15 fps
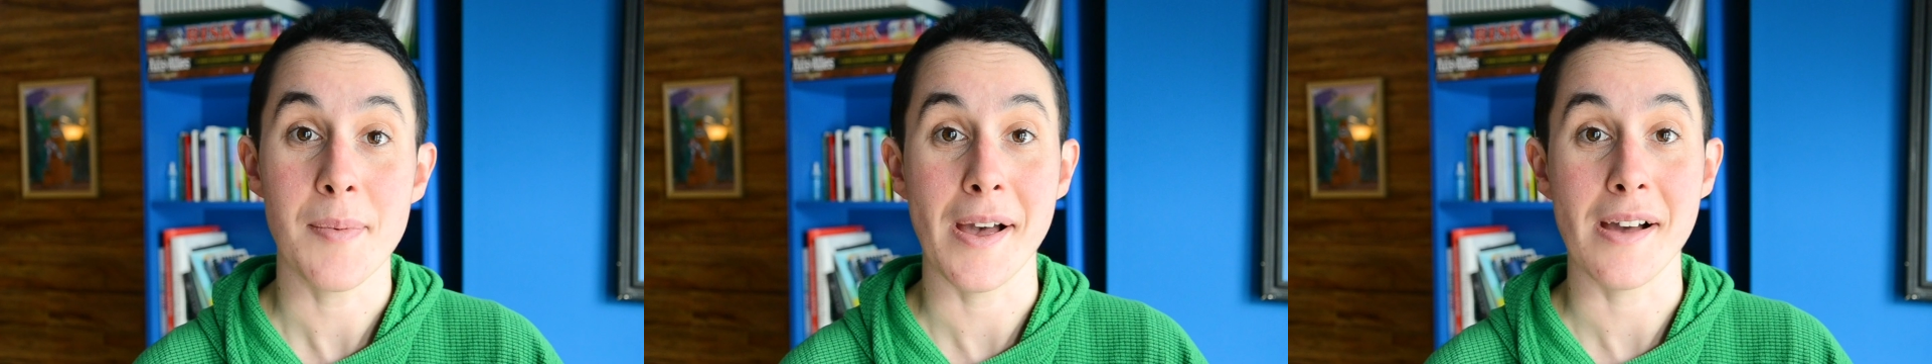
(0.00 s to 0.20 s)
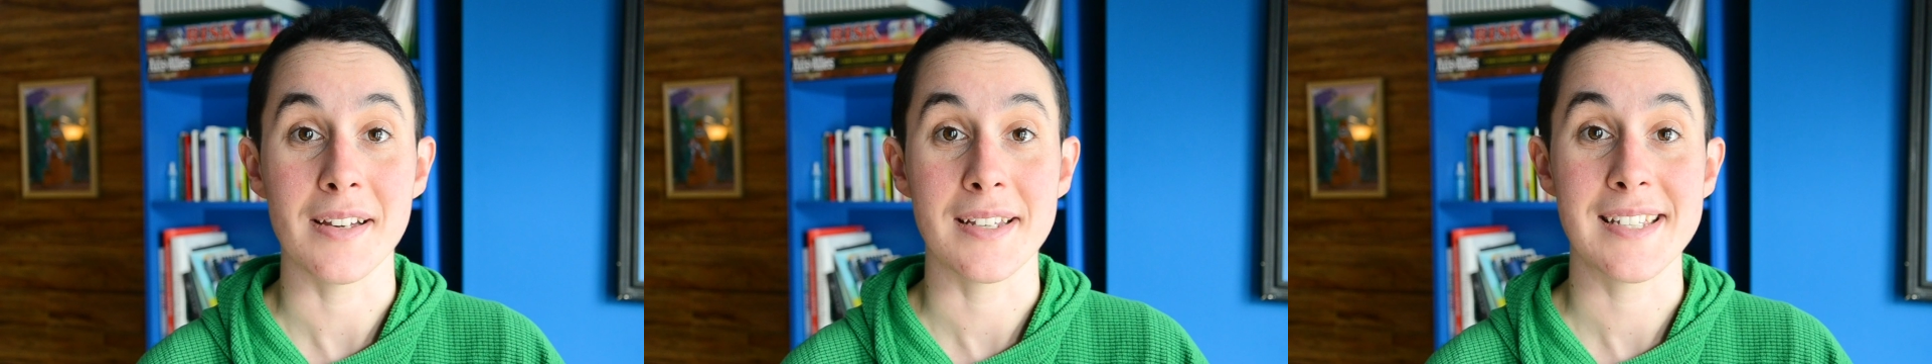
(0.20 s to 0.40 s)

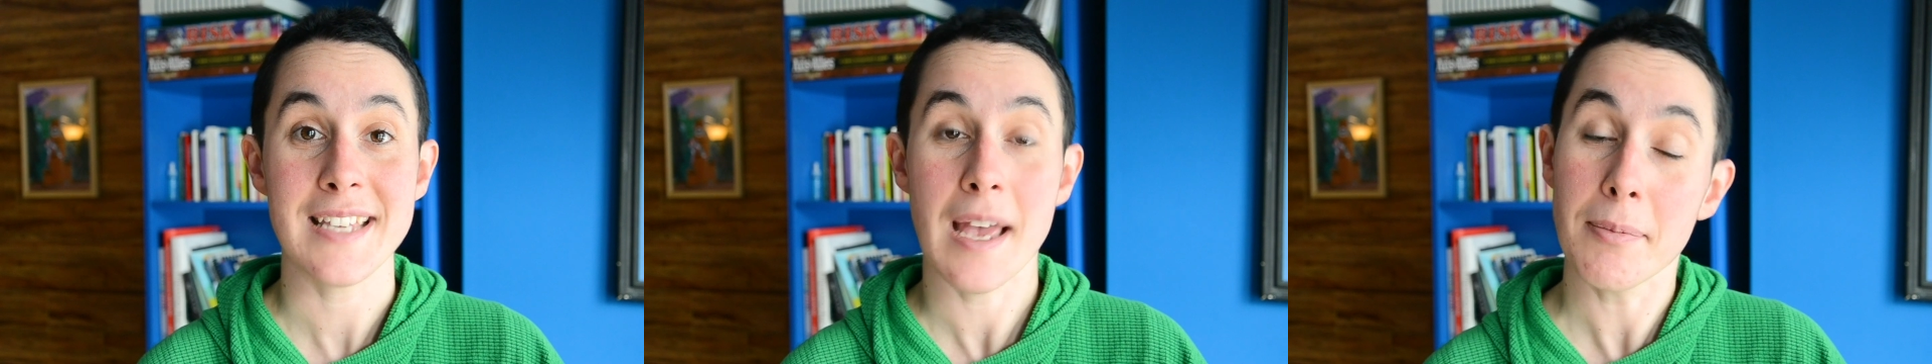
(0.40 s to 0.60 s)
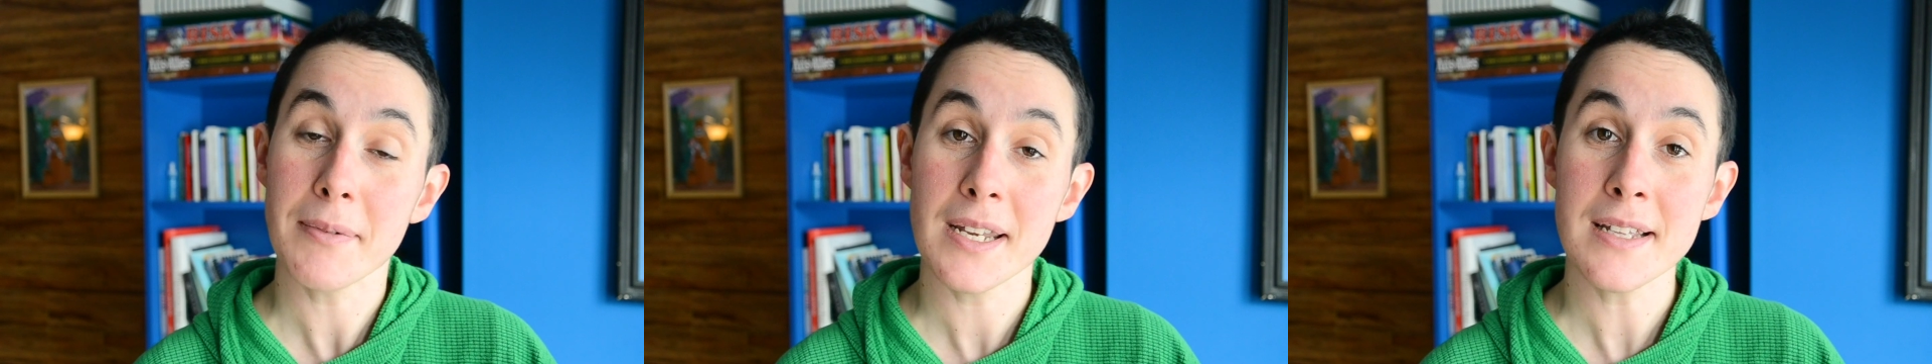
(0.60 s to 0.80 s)
about
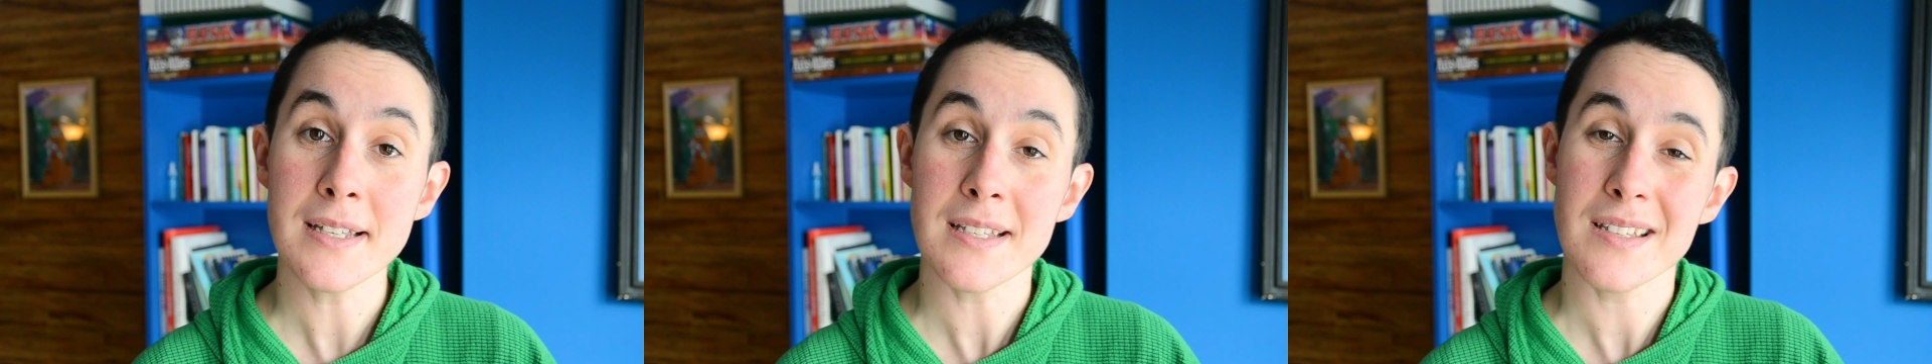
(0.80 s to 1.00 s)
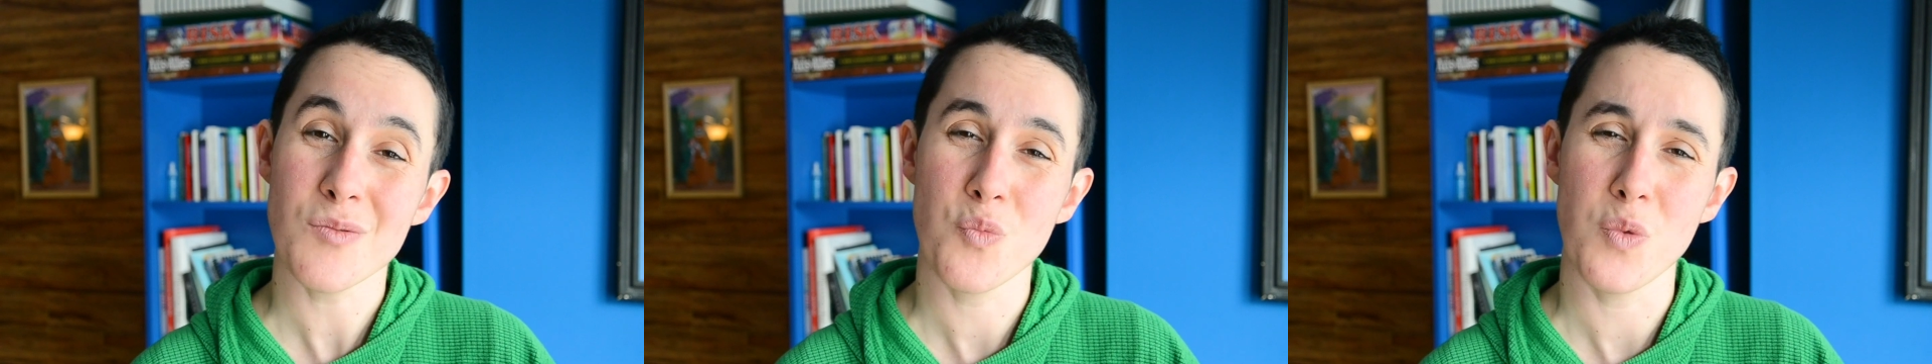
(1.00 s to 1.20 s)

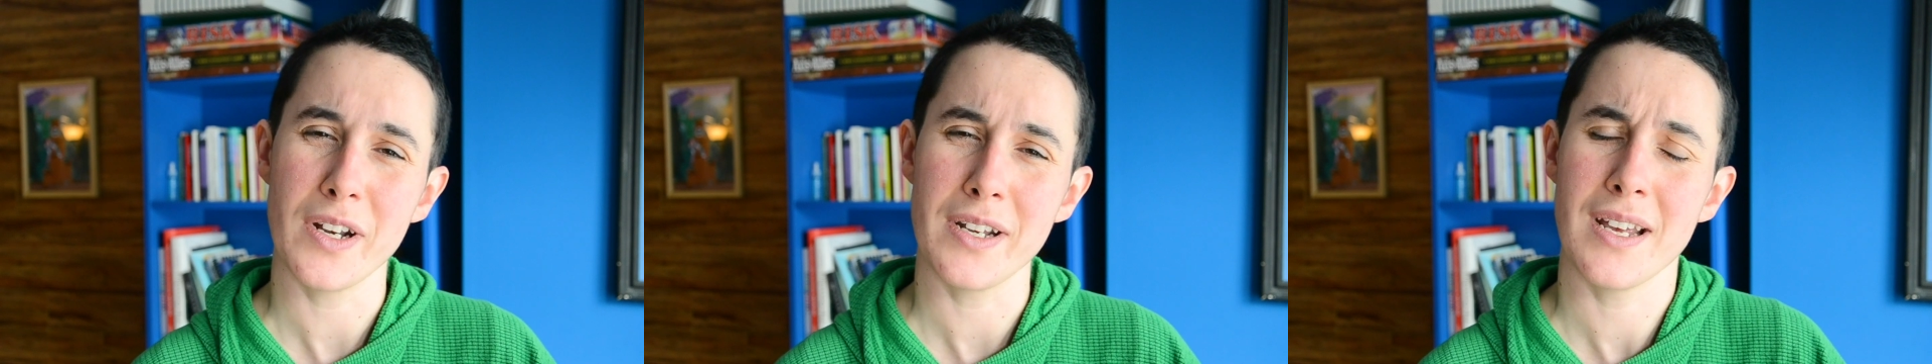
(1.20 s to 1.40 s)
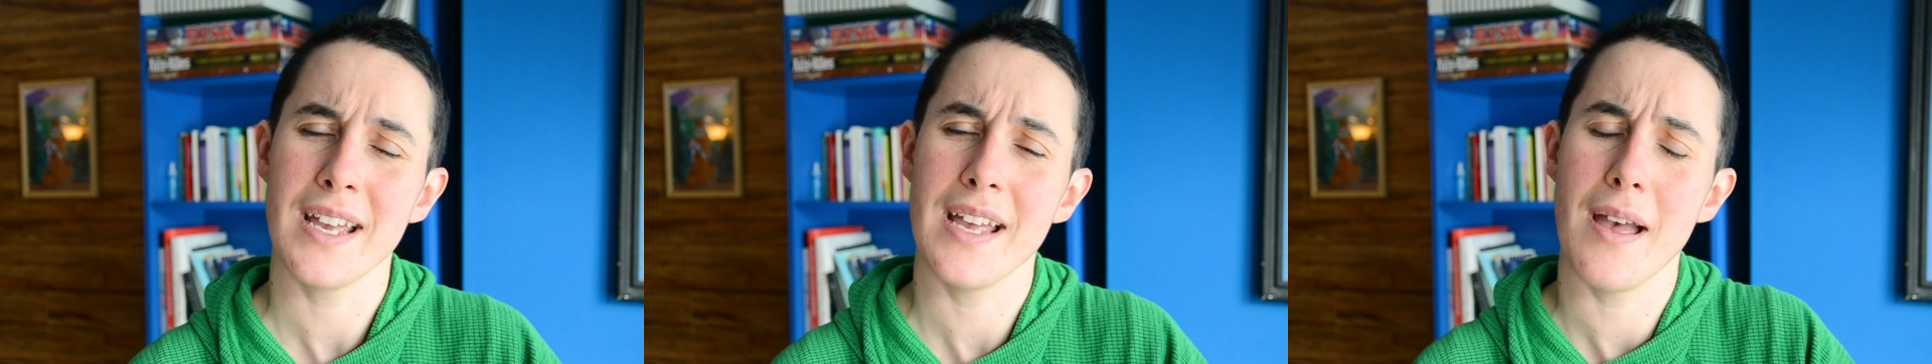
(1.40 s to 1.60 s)
acceptance,
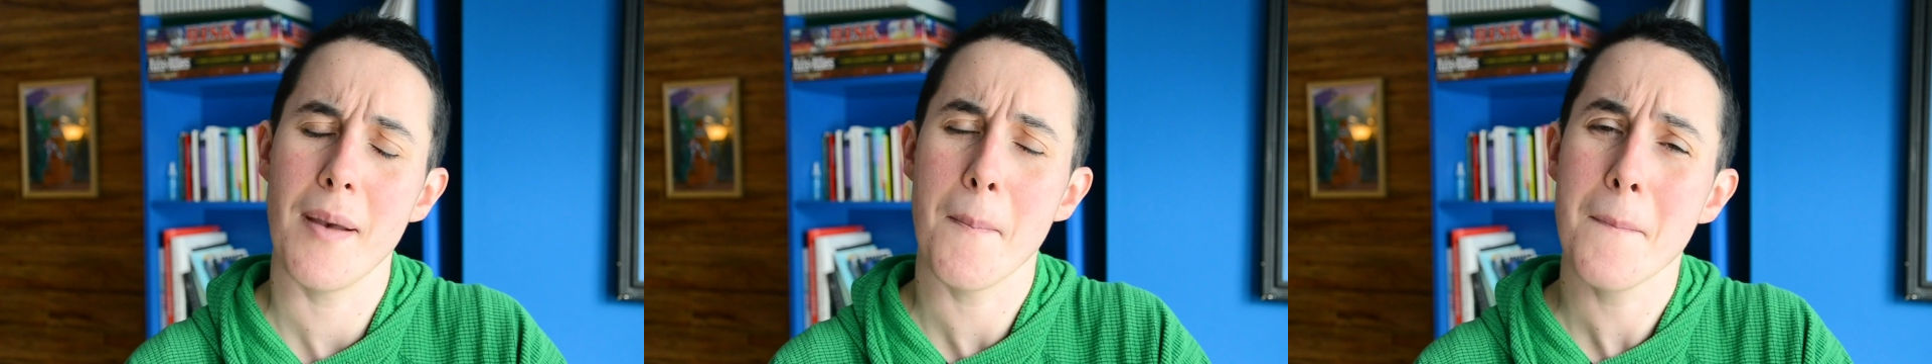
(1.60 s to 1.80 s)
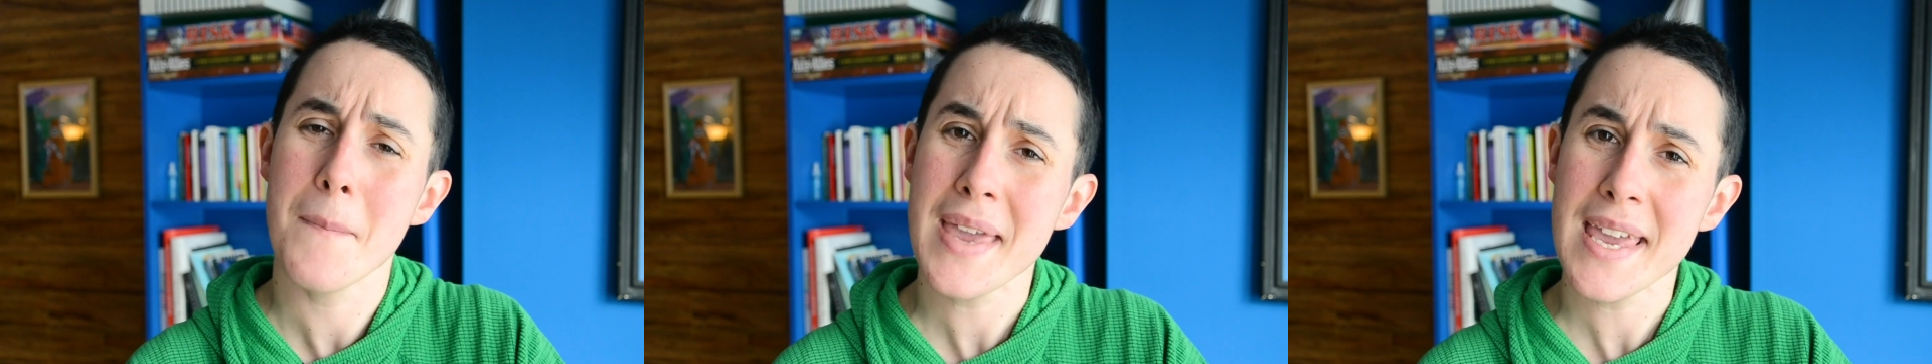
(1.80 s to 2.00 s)
what it
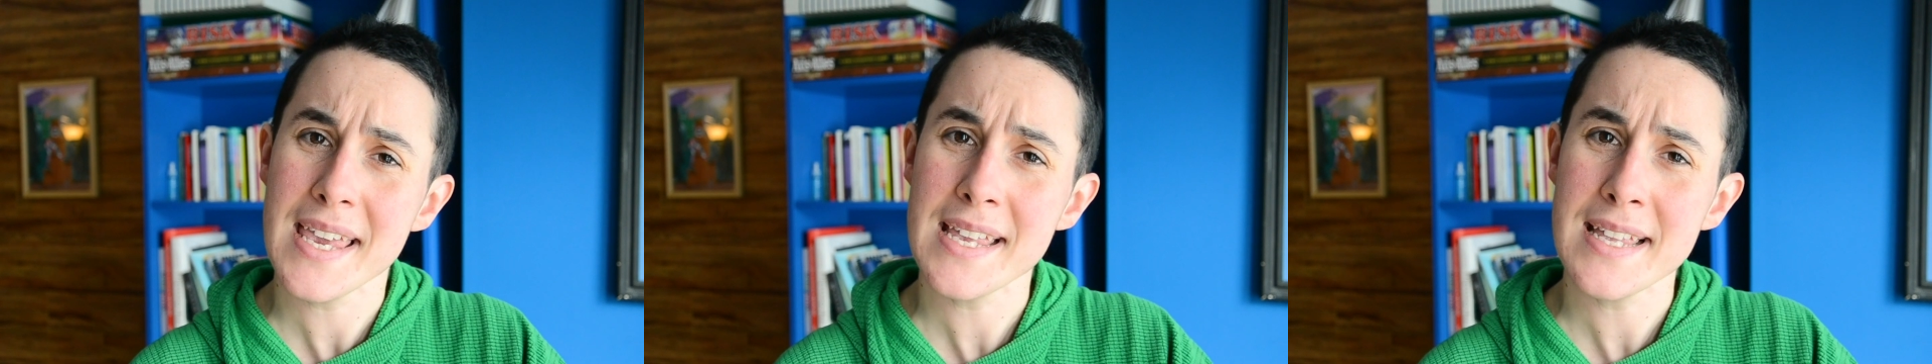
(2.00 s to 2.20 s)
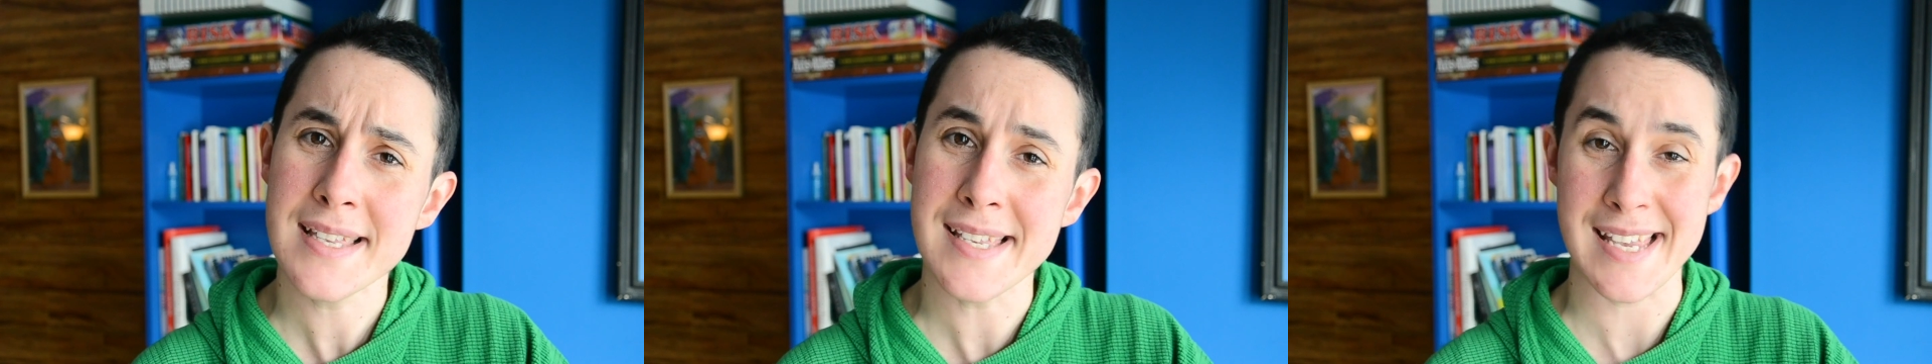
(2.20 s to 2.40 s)

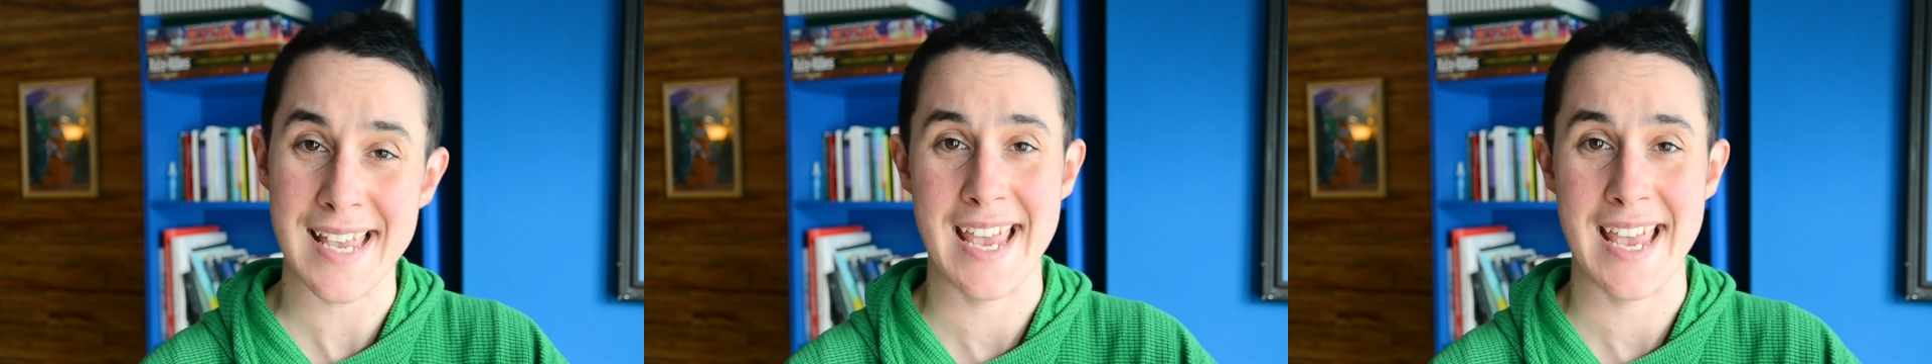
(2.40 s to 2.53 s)
means,